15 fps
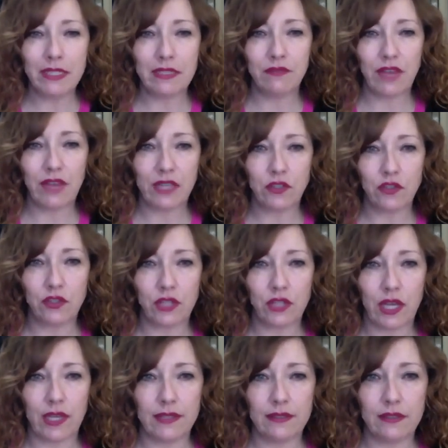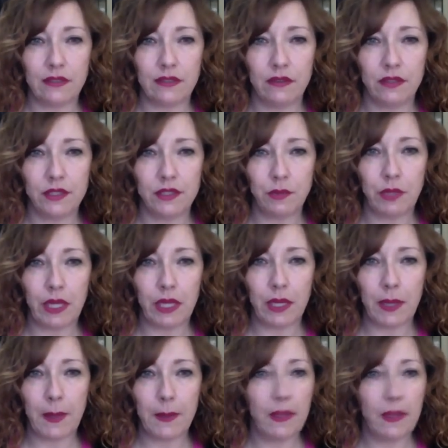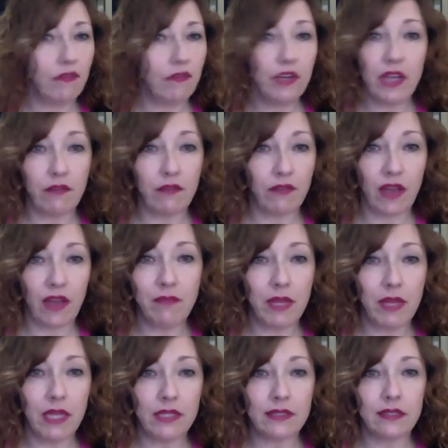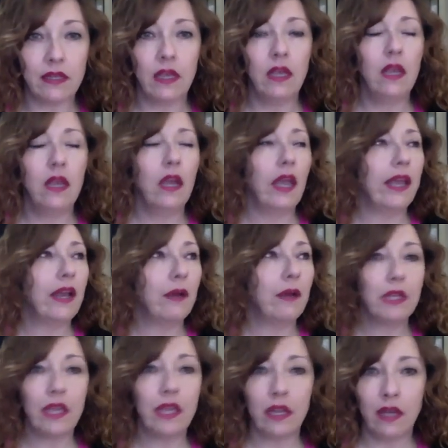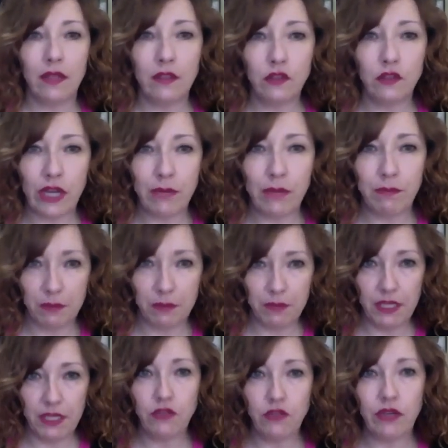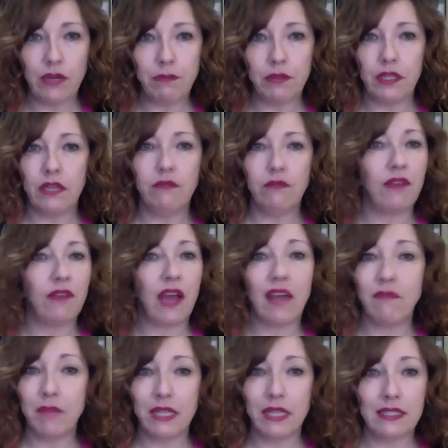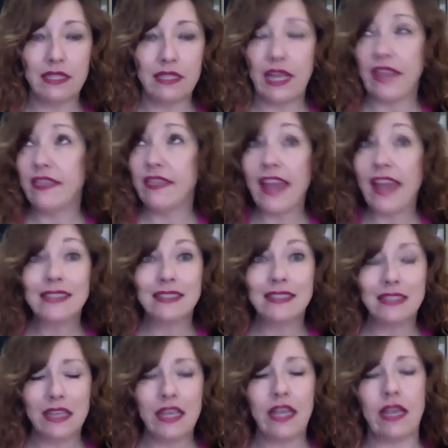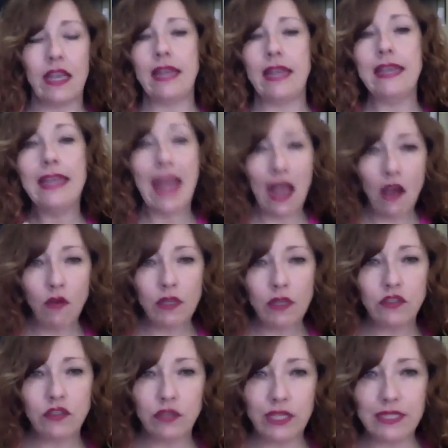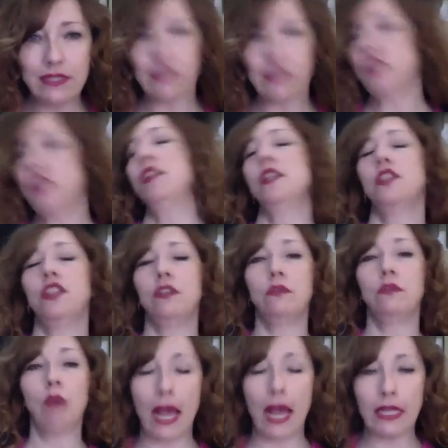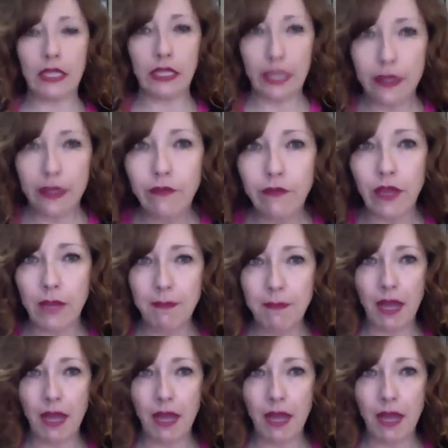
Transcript: of exercise this week, every day, 5 minutes. And I would get on the mini trampoline 5 minutes a day. That's it. And now it's transitioned into I live in my